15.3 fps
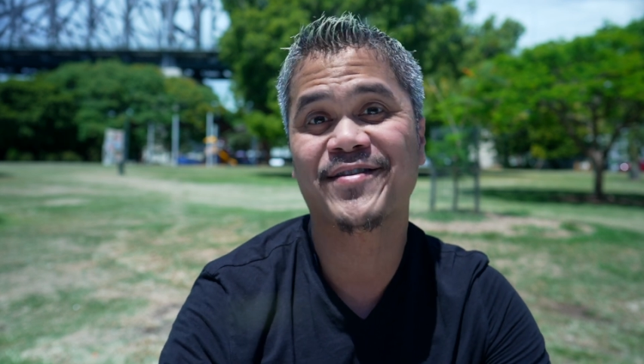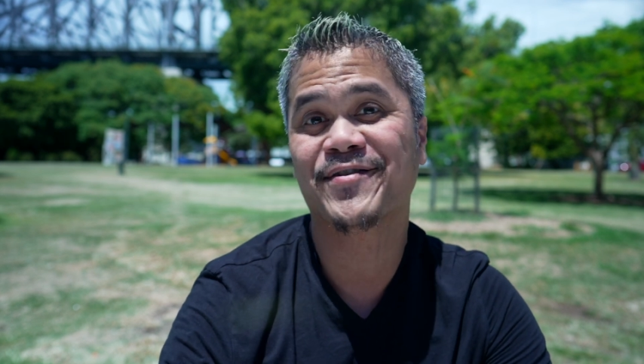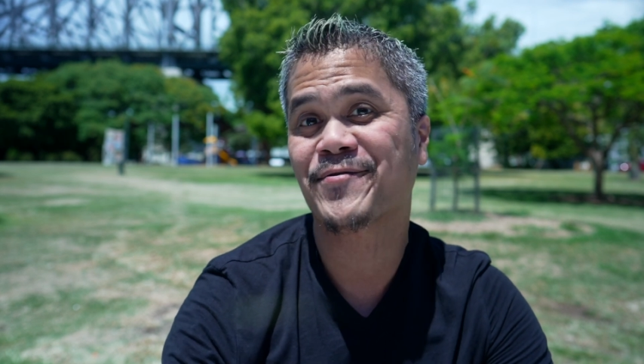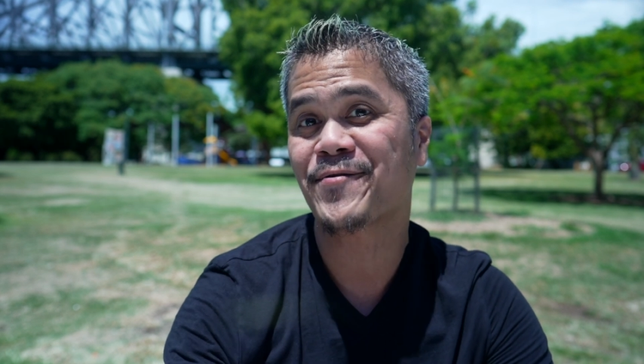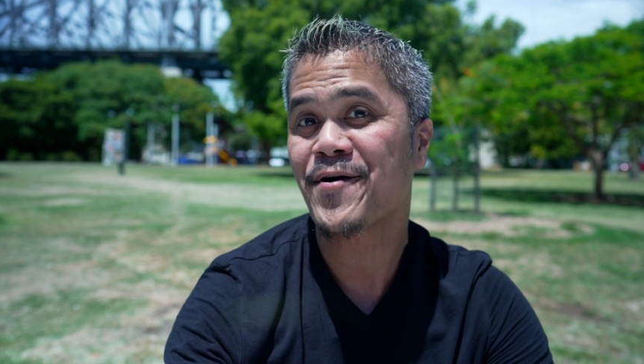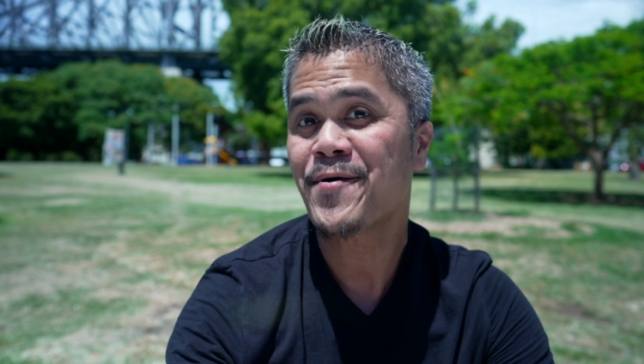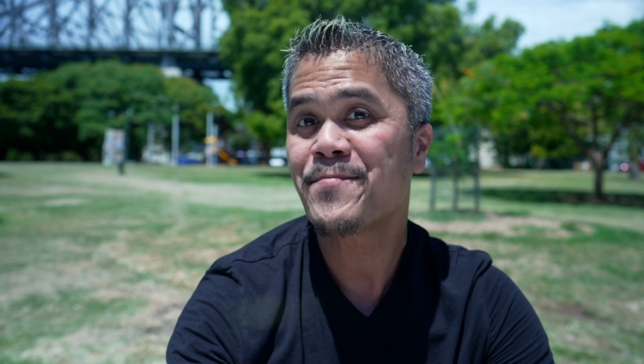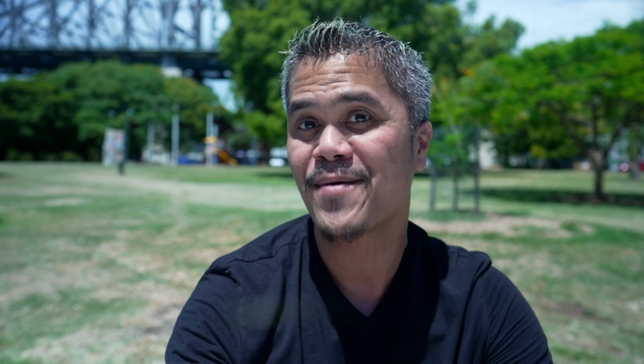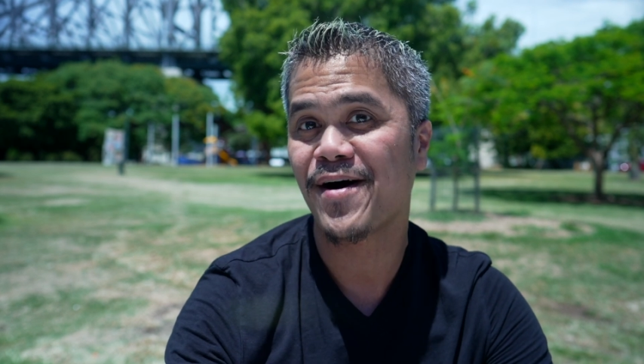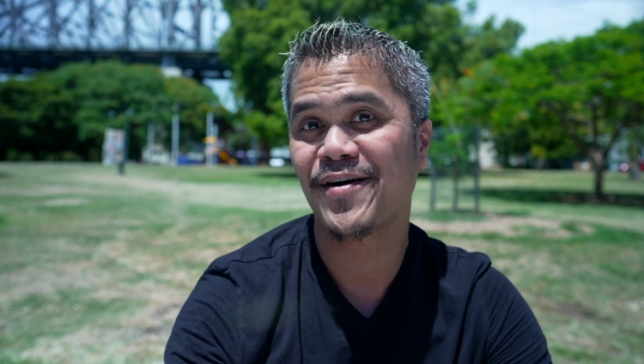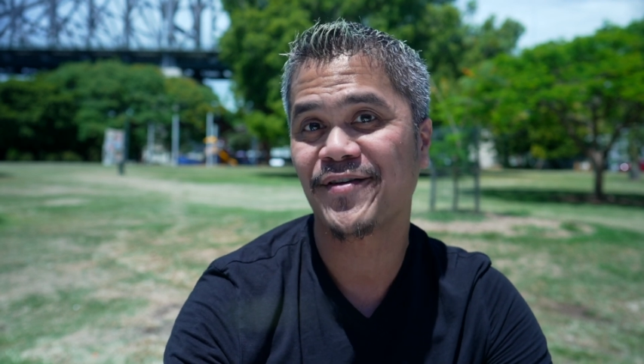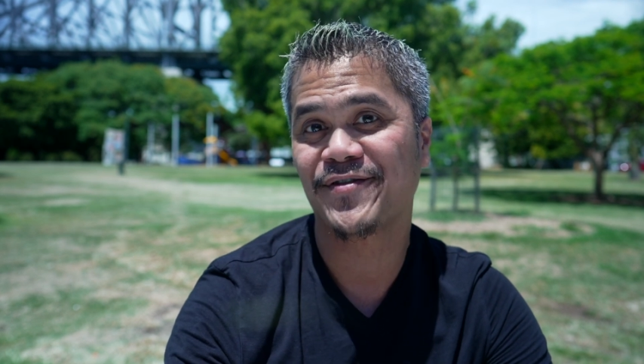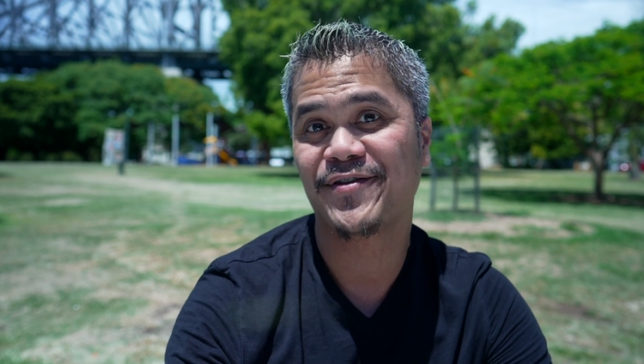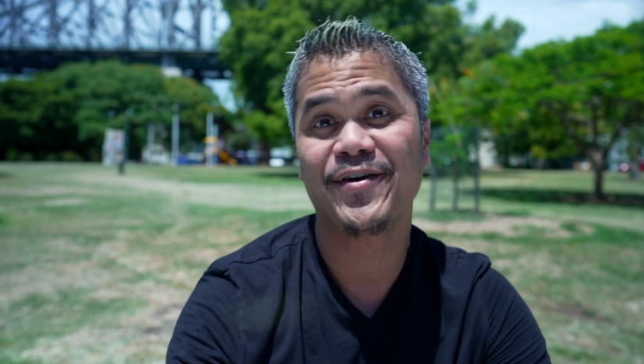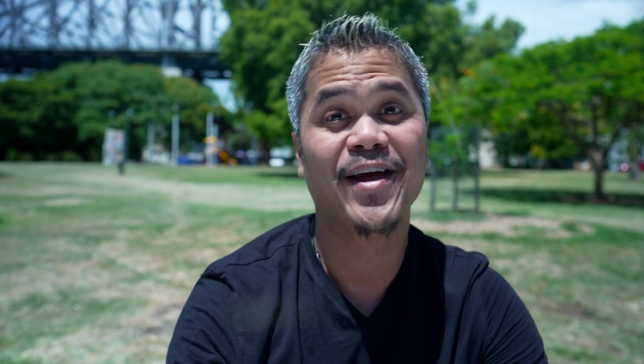Scrum
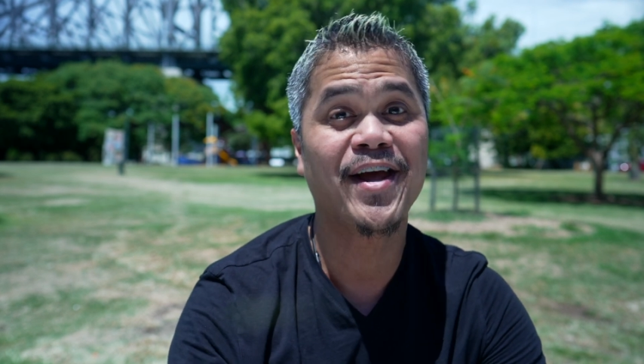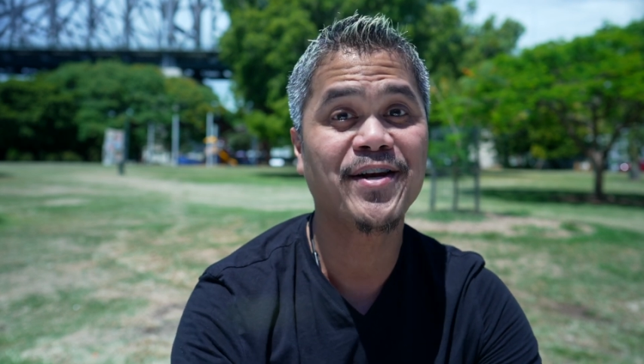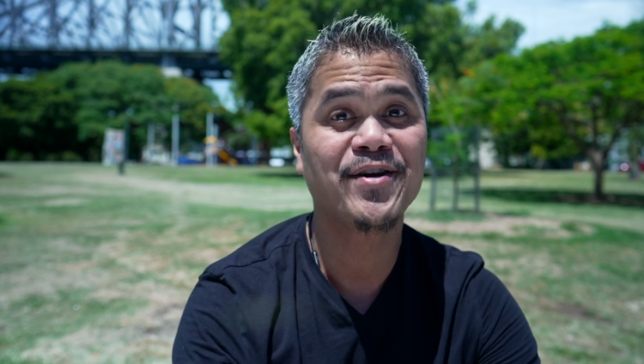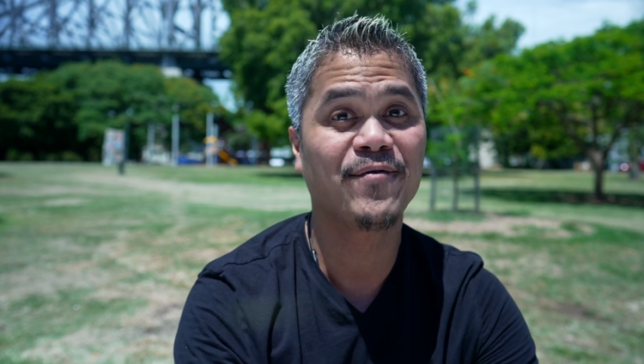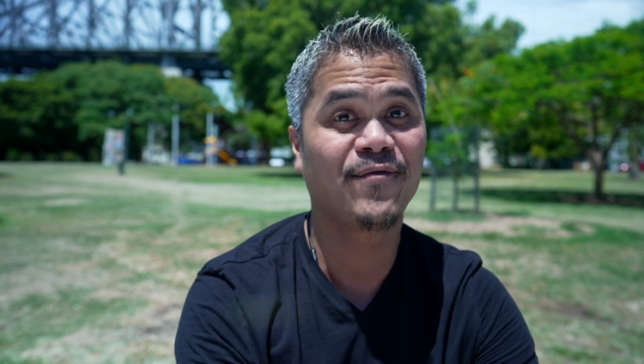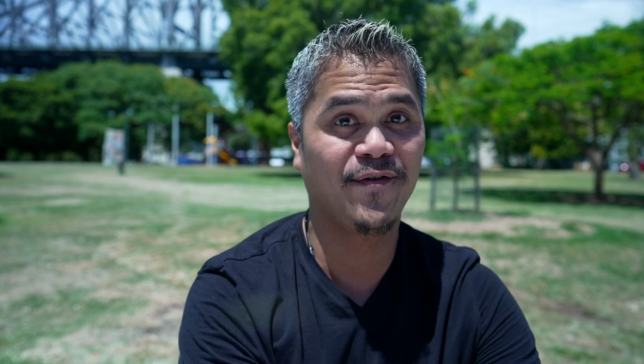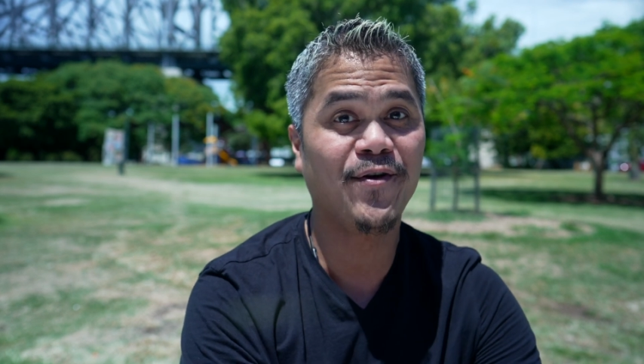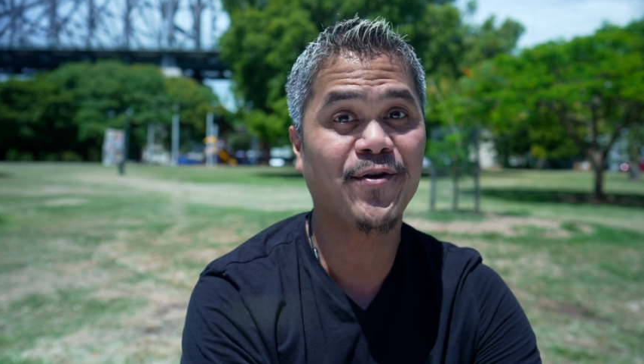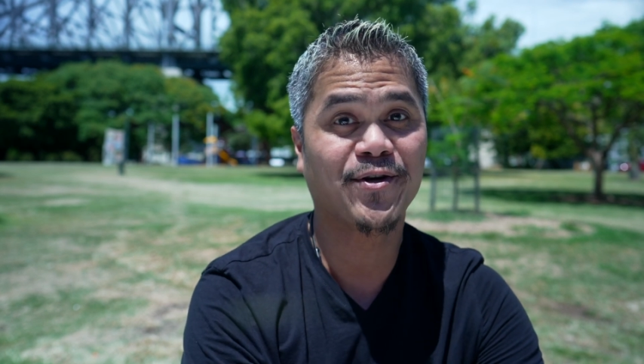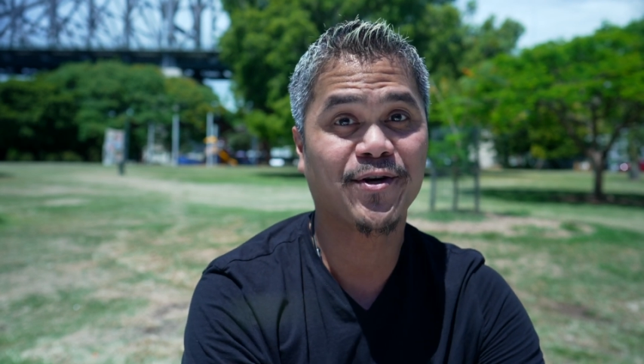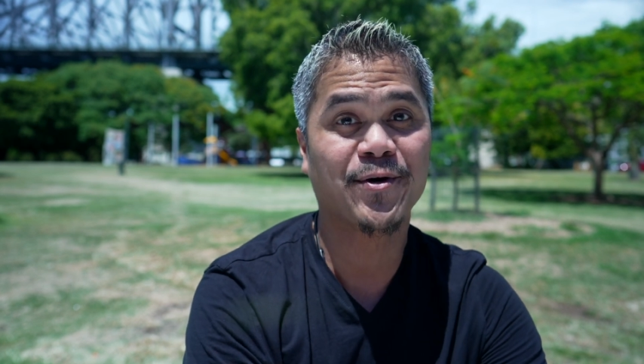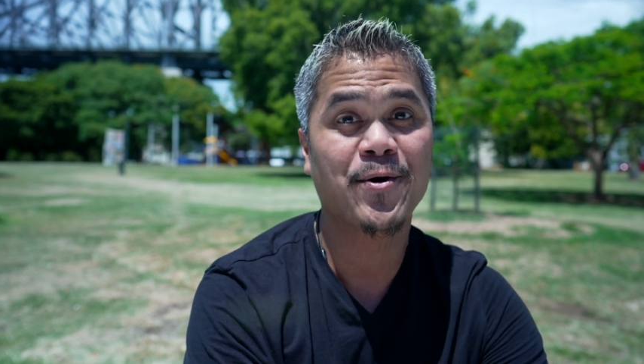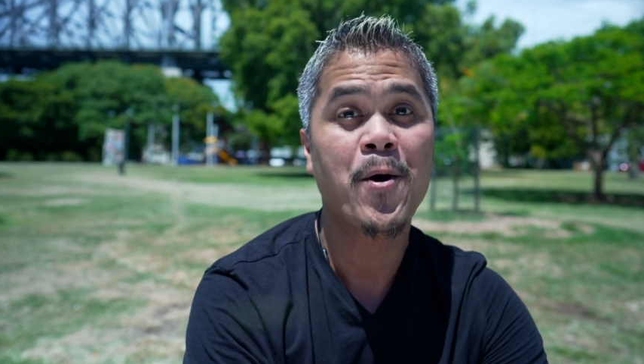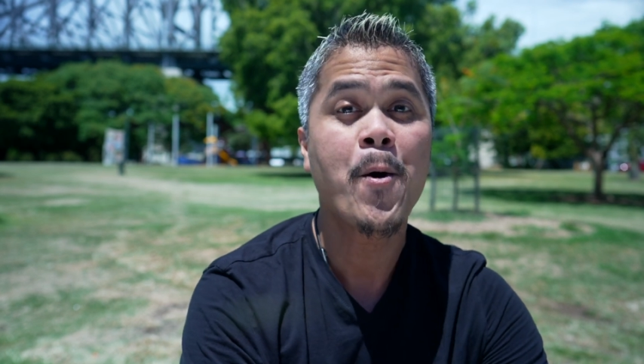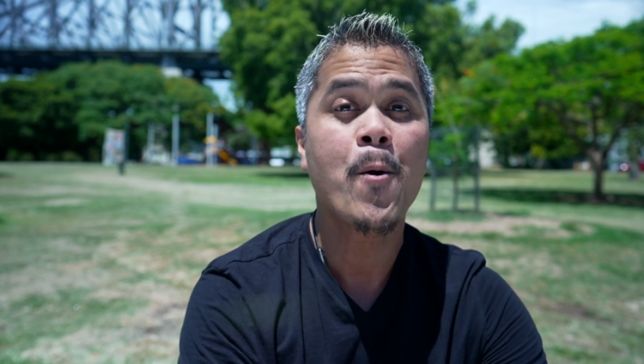Master in the
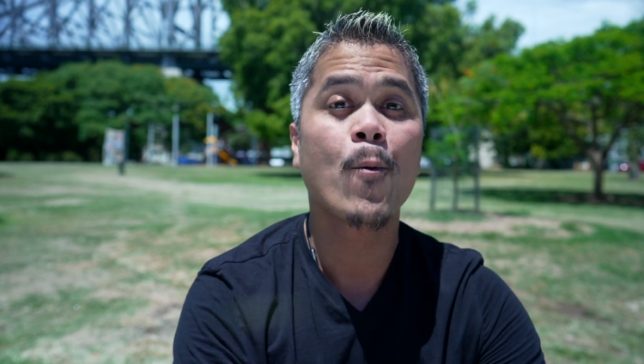future